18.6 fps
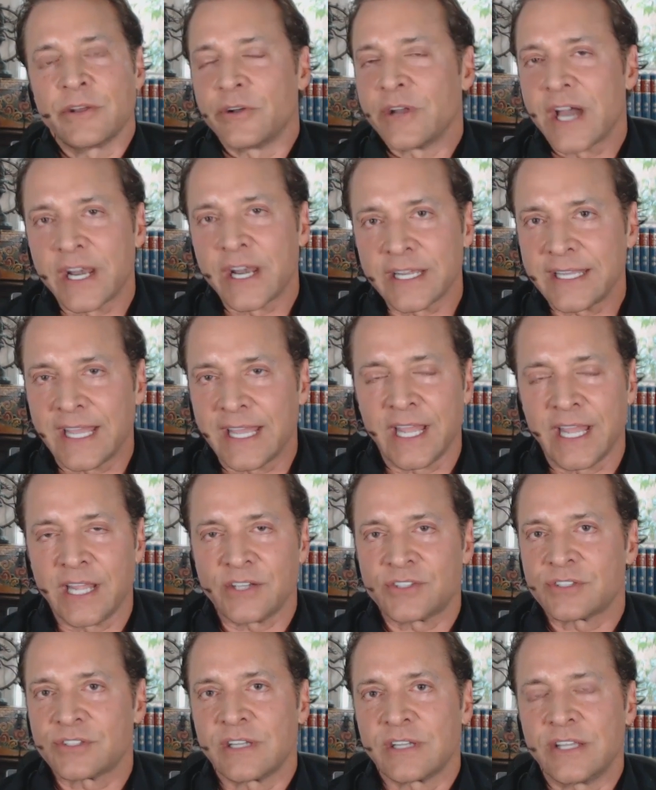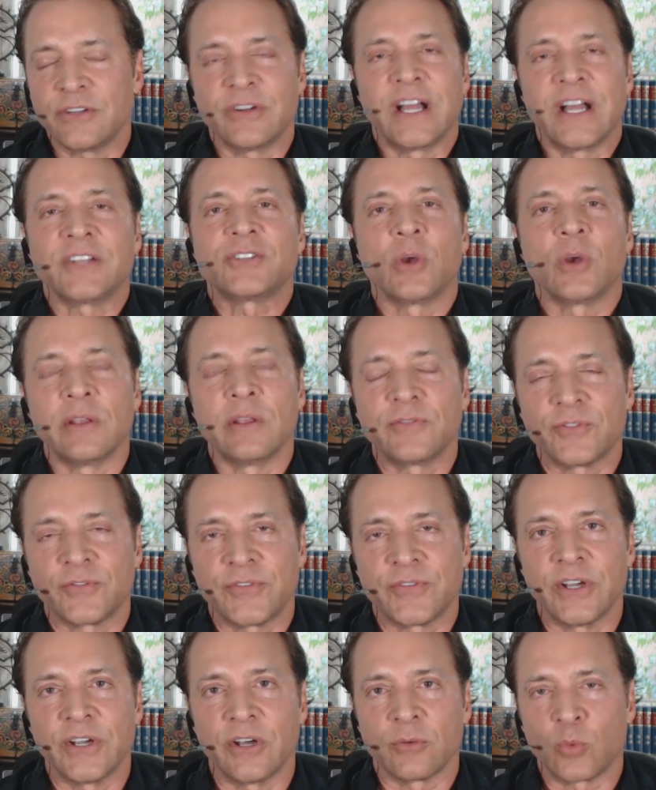They're not engaged, and they're not totally
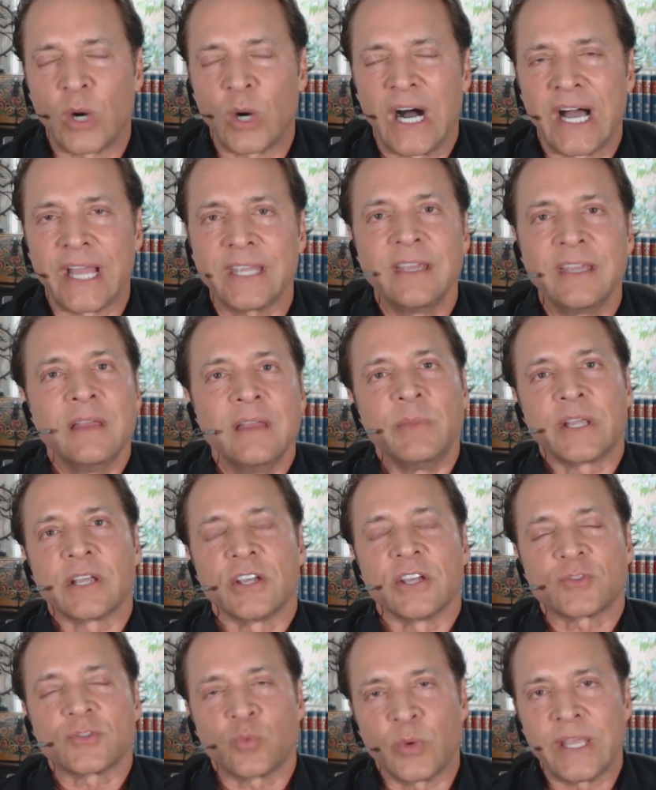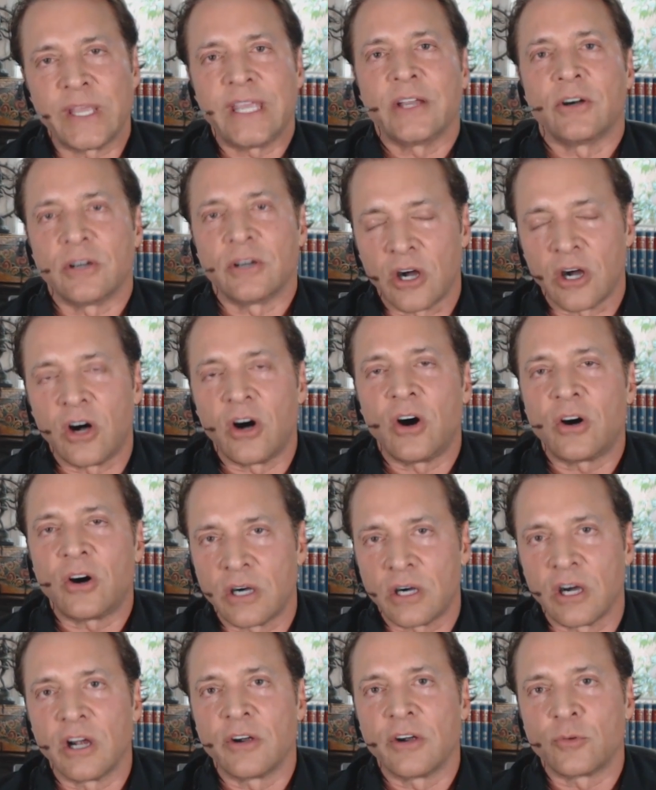fulfilled. Why? Because we are
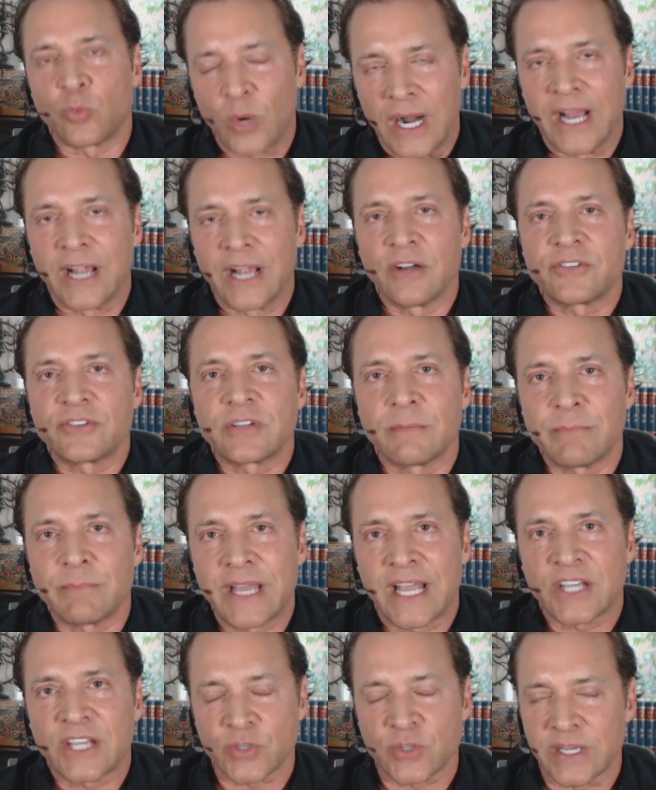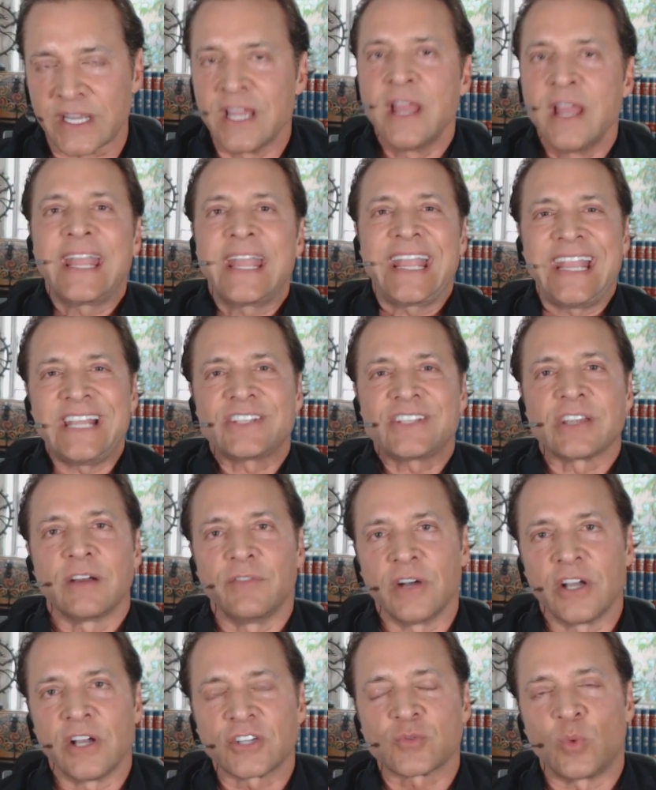all hardwired to mastery. Each
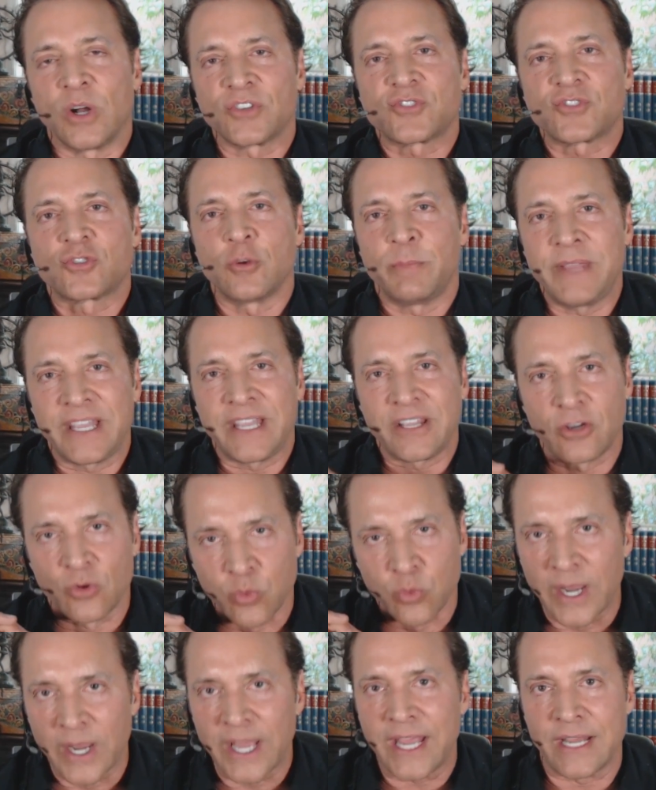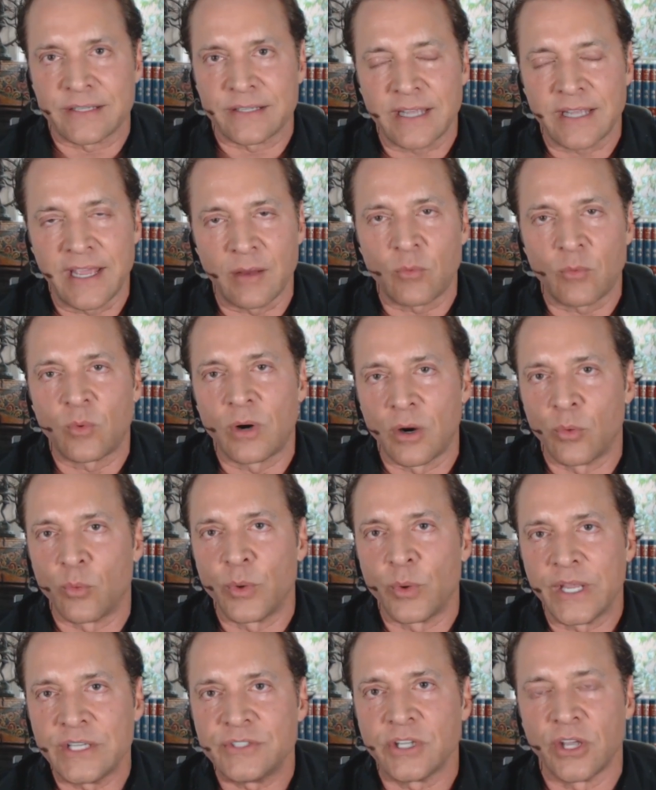of us wants to be great at
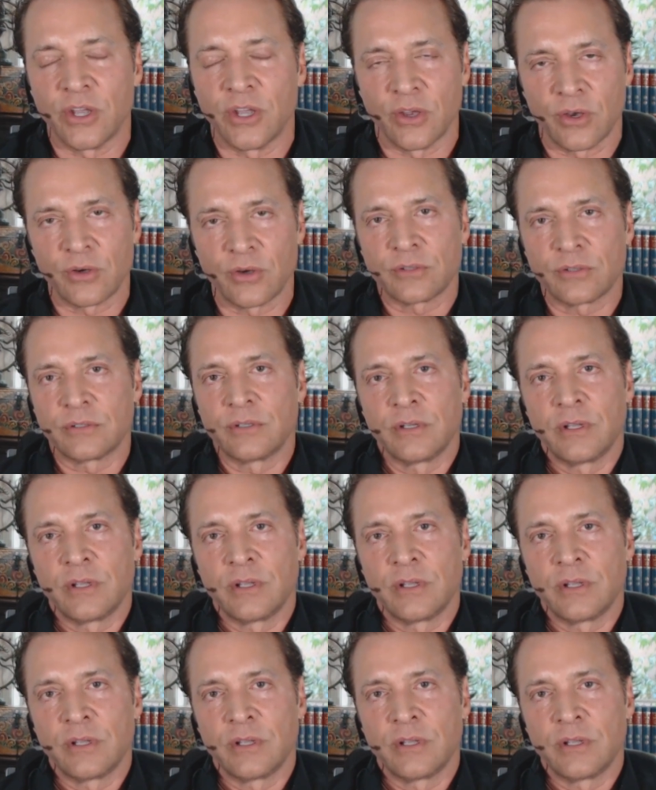what we do.